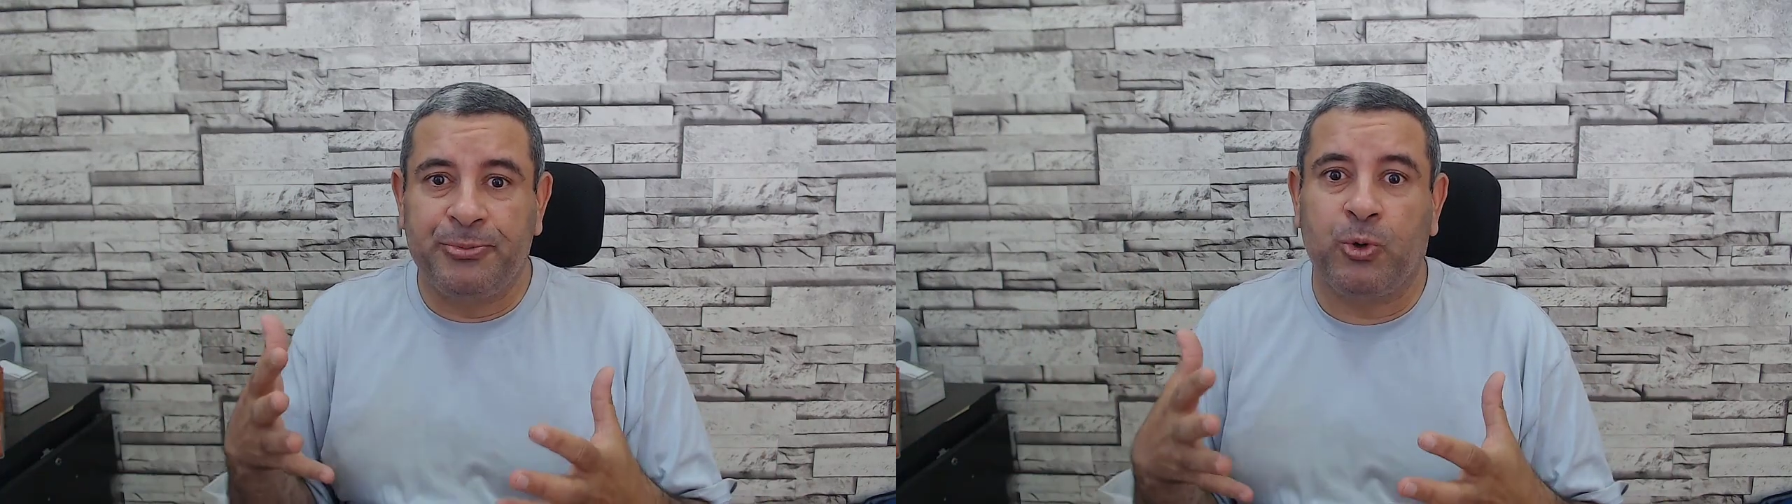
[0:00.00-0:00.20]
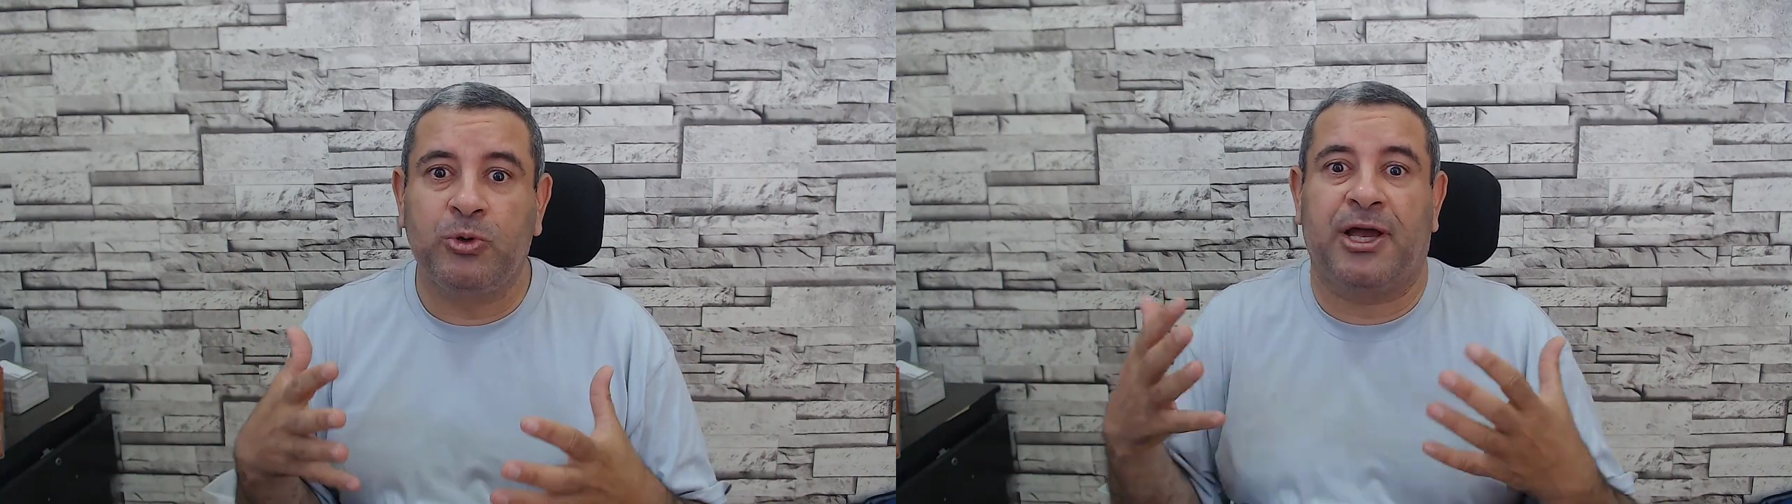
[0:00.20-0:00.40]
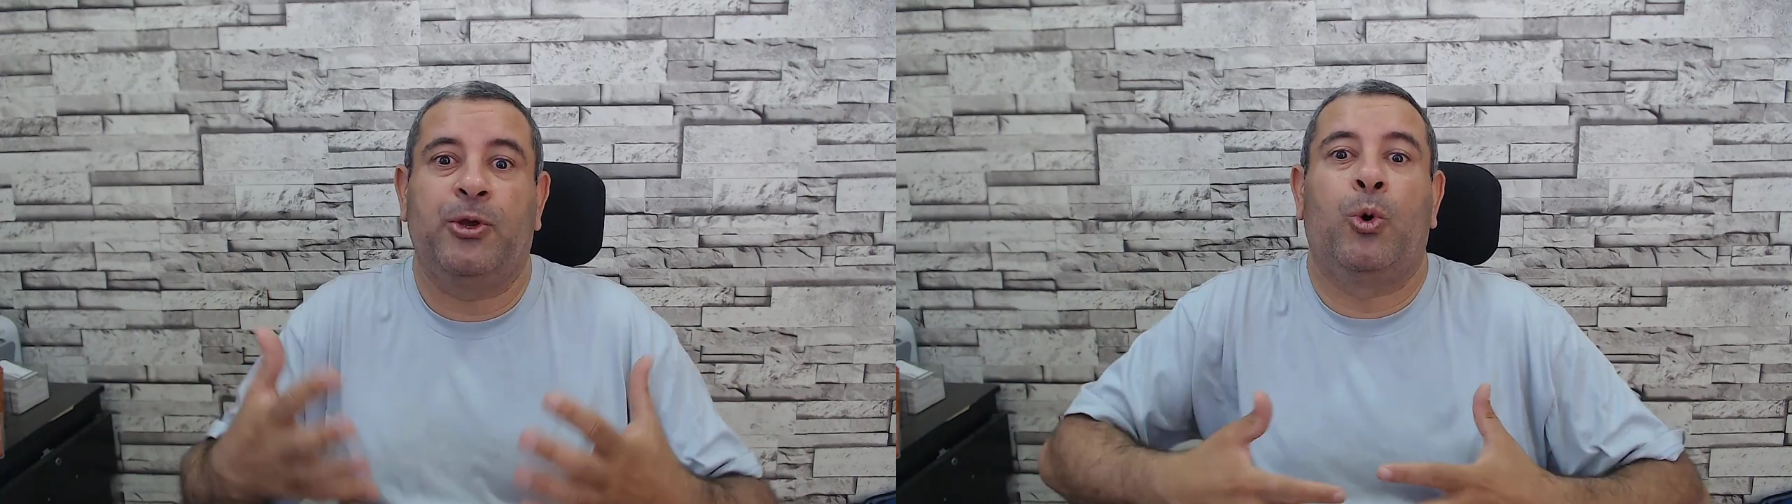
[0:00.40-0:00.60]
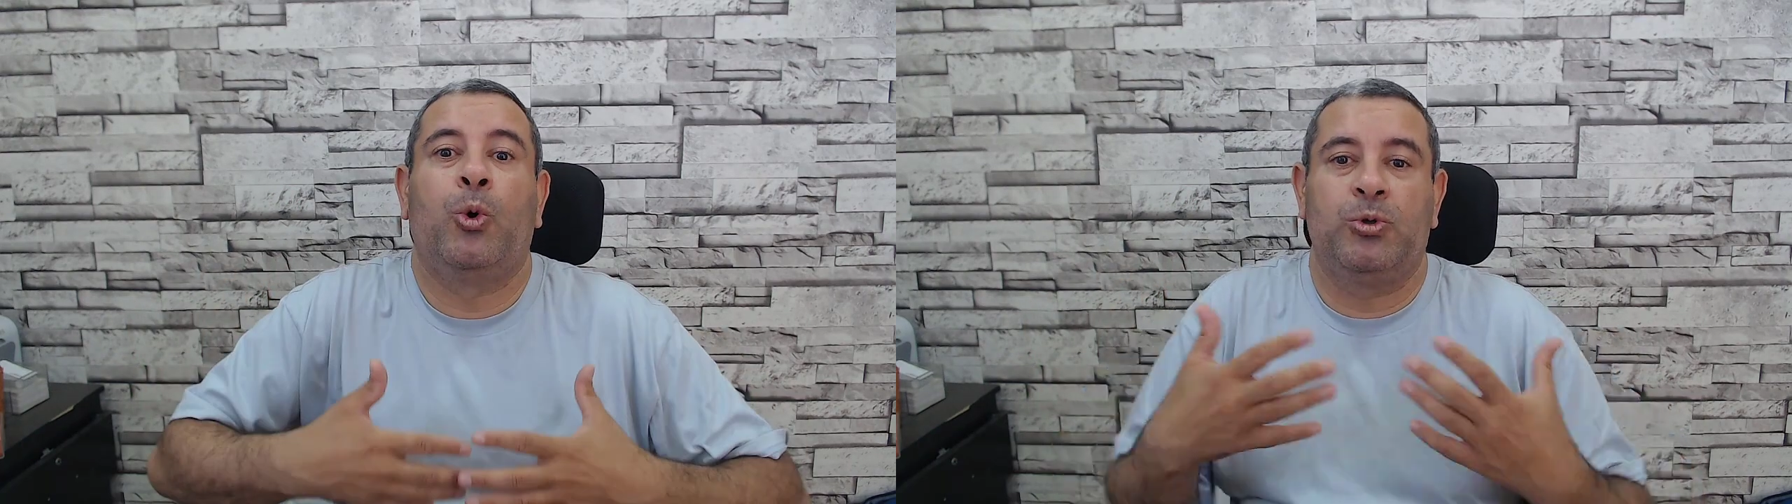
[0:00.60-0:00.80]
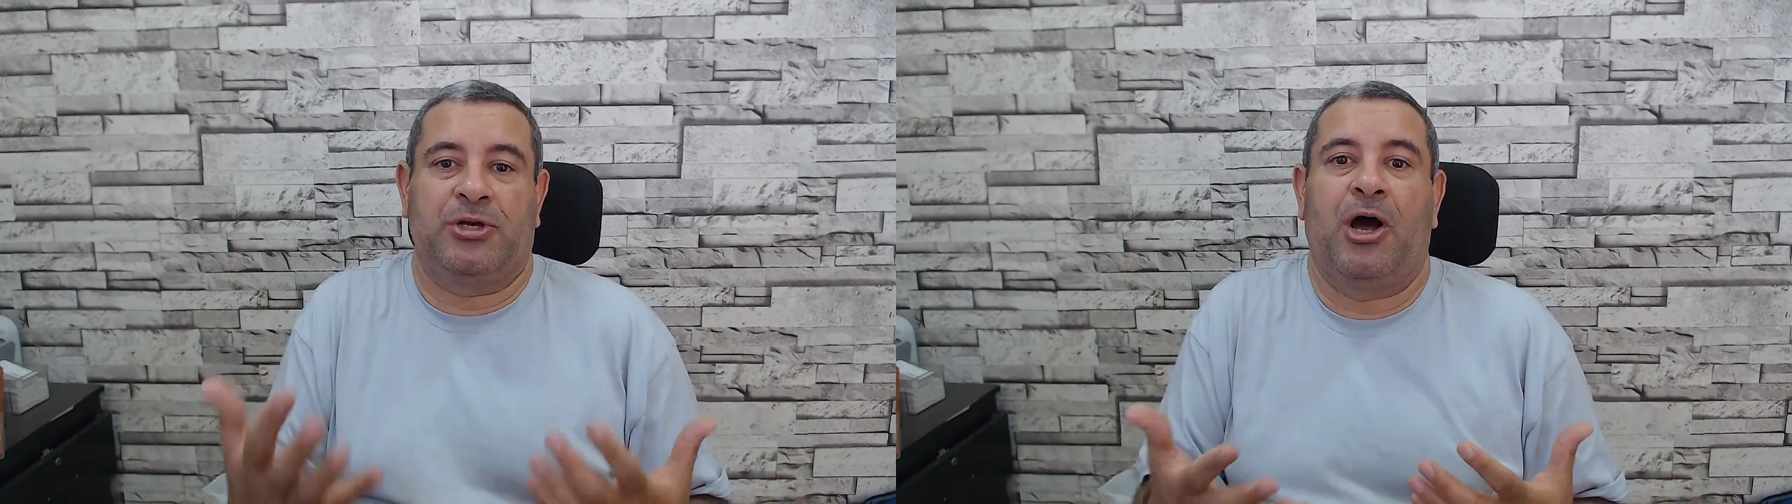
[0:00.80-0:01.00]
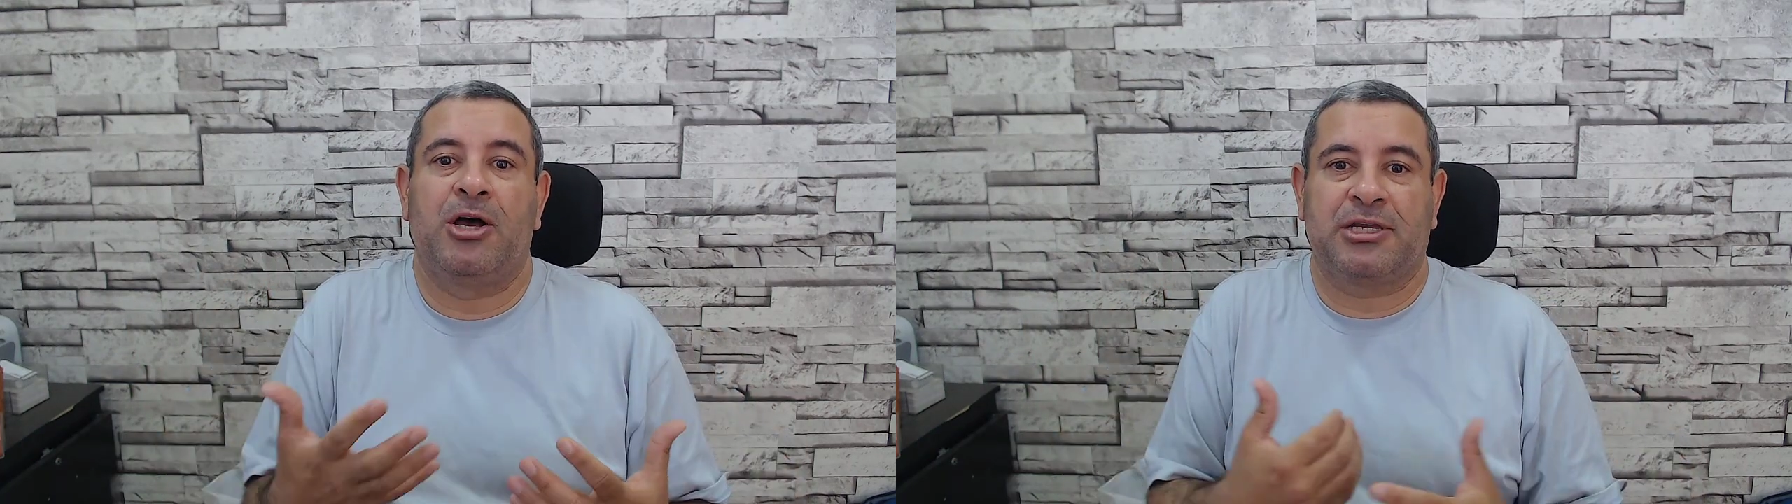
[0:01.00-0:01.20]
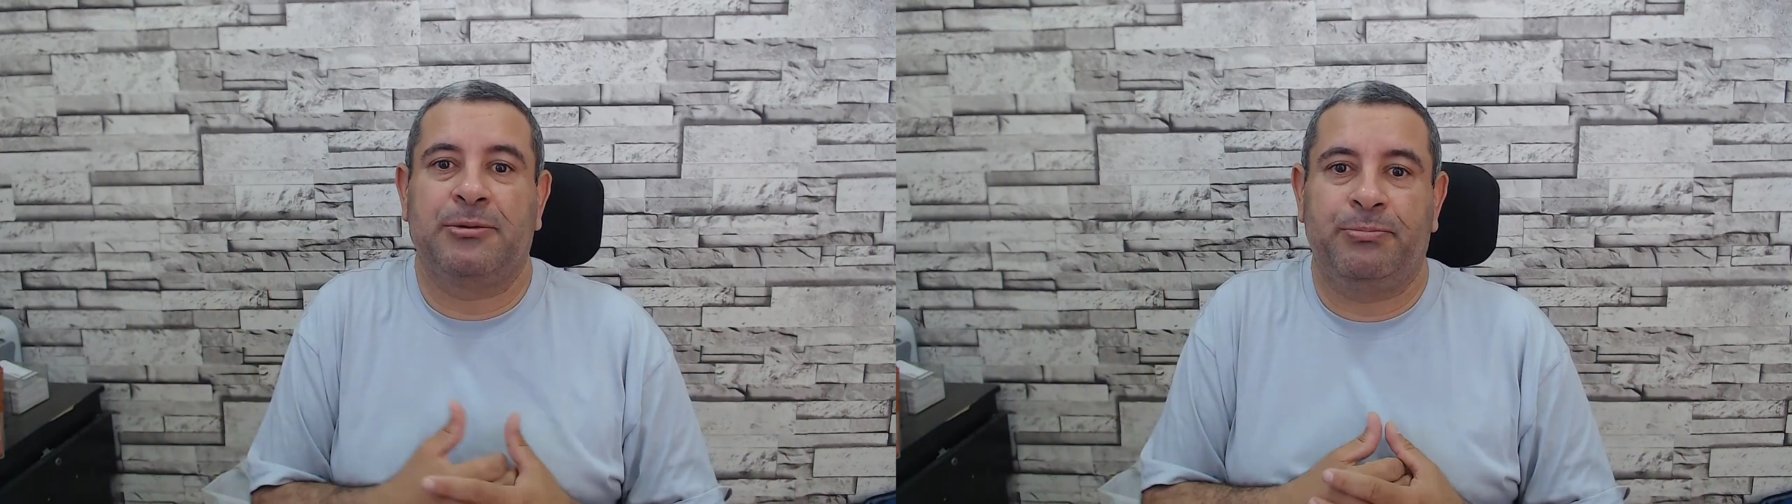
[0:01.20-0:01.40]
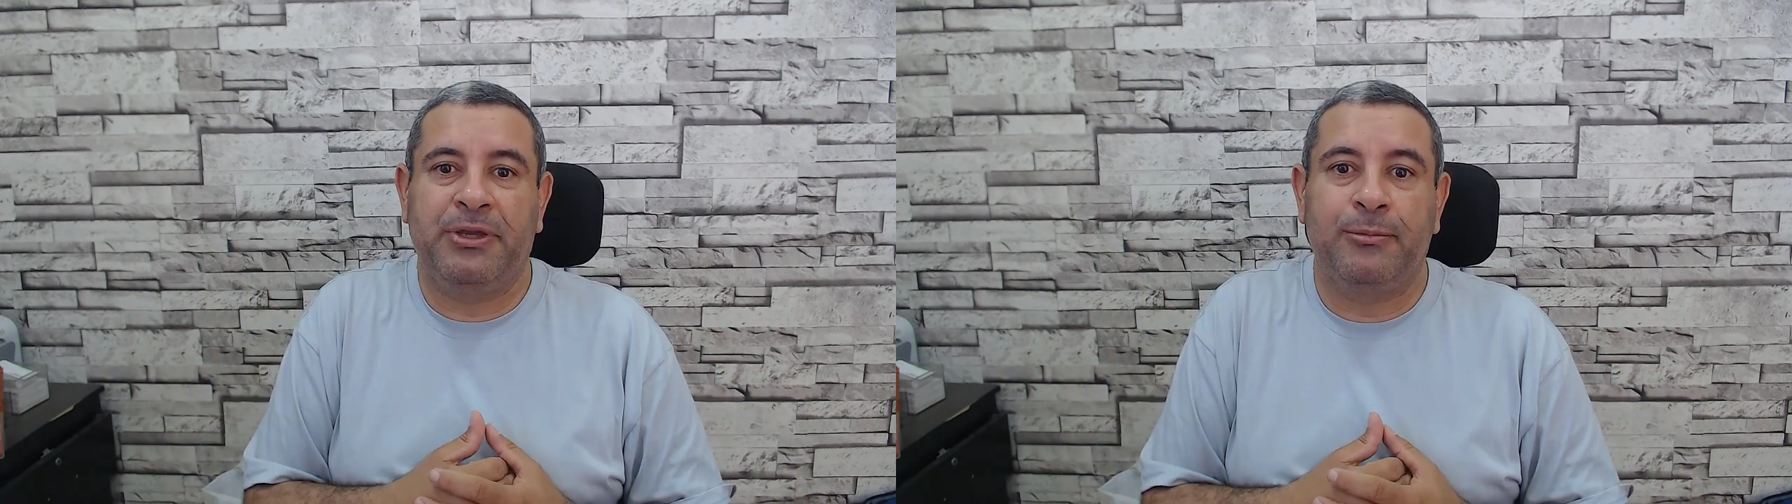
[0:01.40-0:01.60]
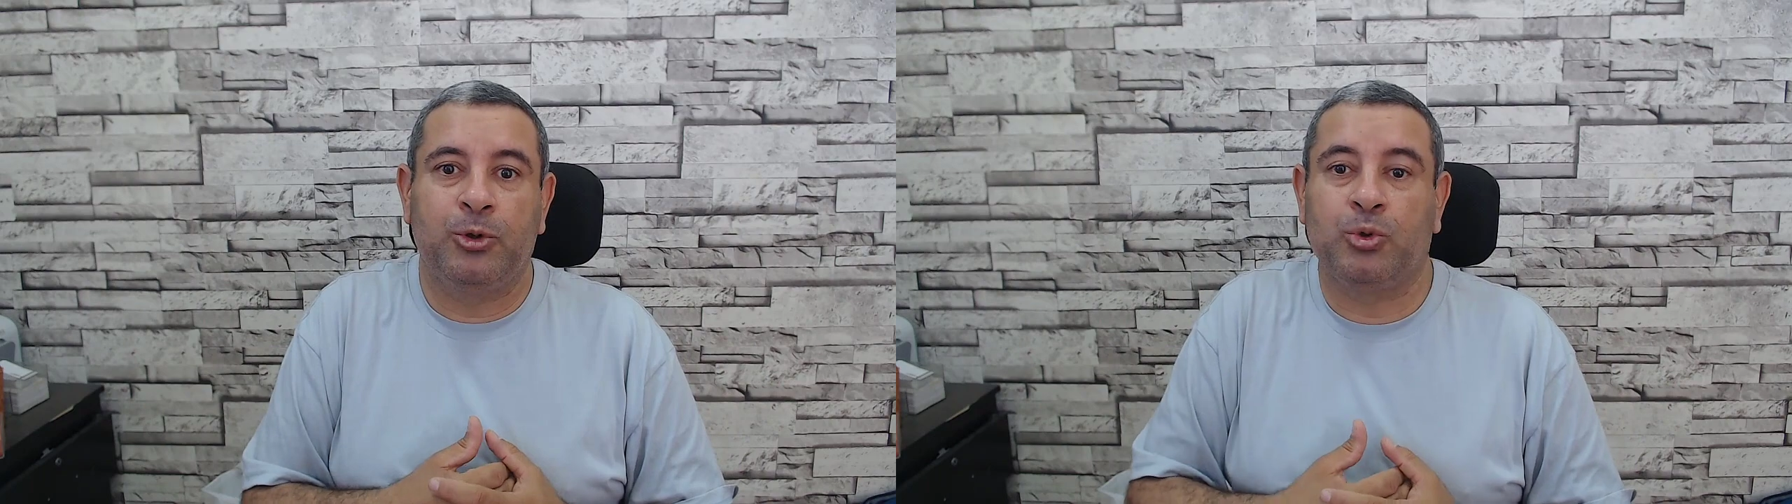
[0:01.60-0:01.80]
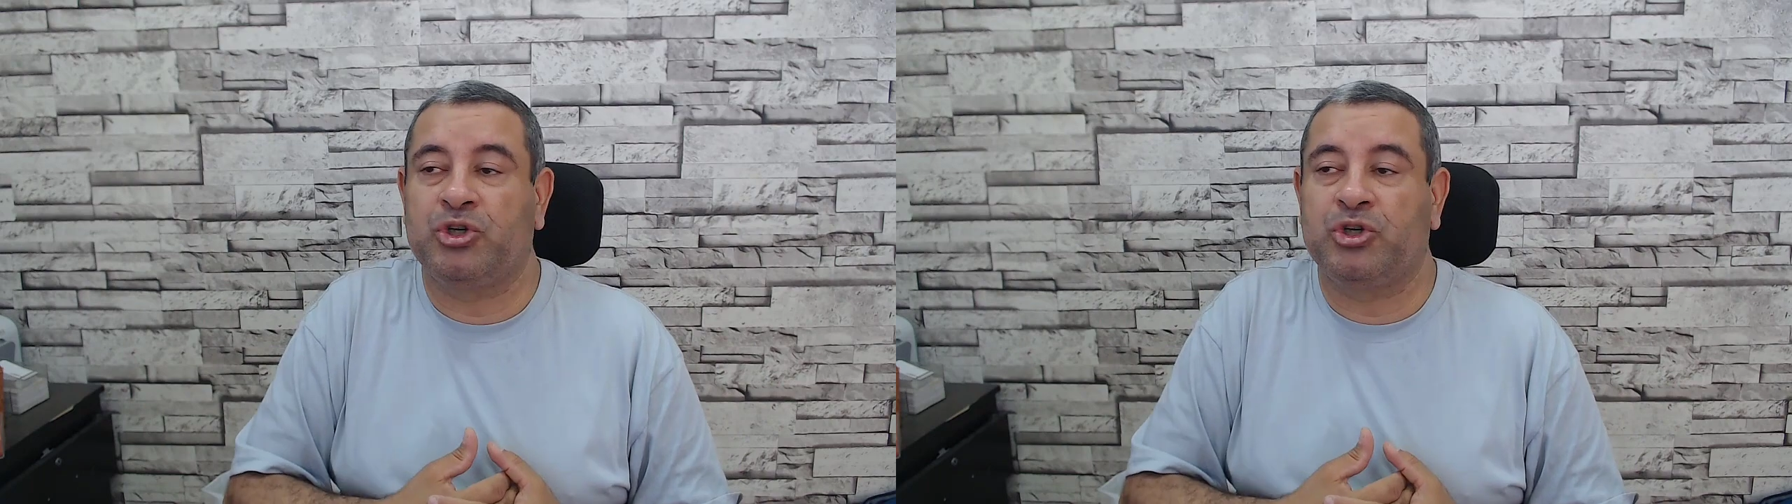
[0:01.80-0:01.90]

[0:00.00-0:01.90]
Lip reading: because I always asked people to